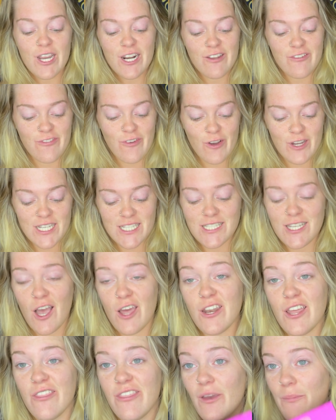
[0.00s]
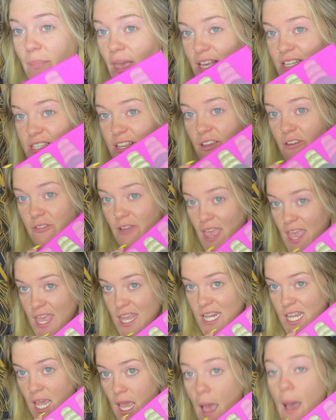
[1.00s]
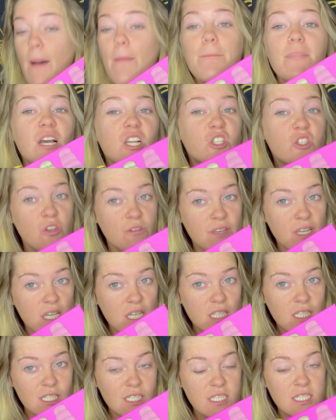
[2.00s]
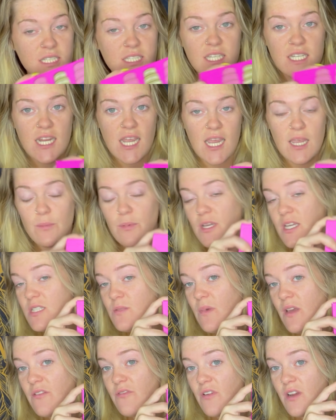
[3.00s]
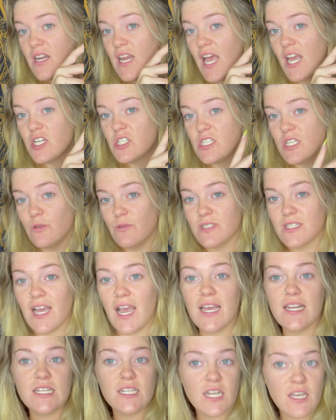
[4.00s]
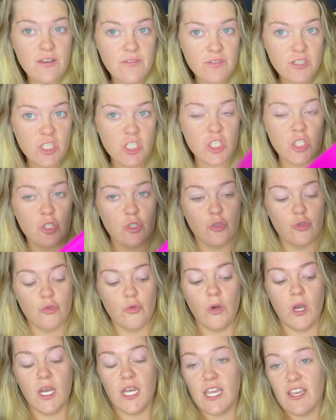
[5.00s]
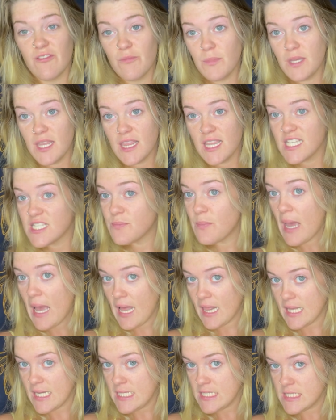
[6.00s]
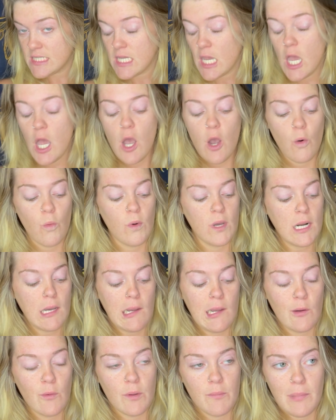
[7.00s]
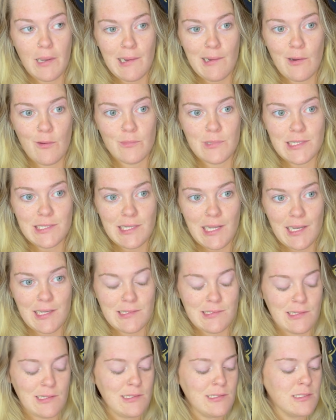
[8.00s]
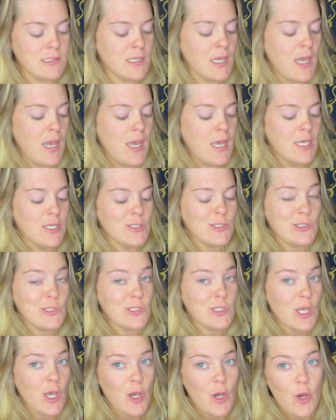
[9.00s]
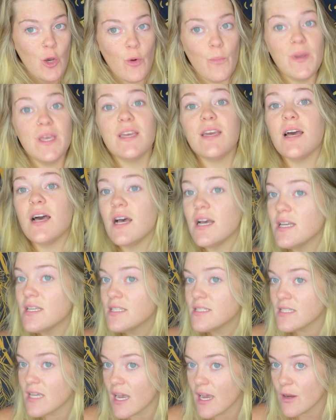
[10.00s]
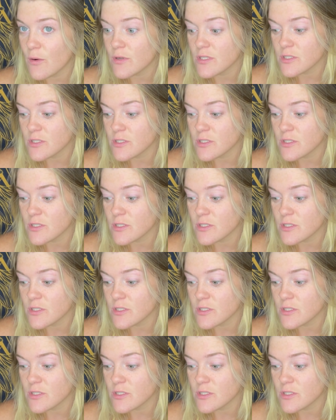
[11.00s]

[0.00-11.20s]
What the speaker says: gonna focus on the Masquerade by Juvia's today because my friend actually was kind enough to give me this palette when I went back home to Texas. So because I was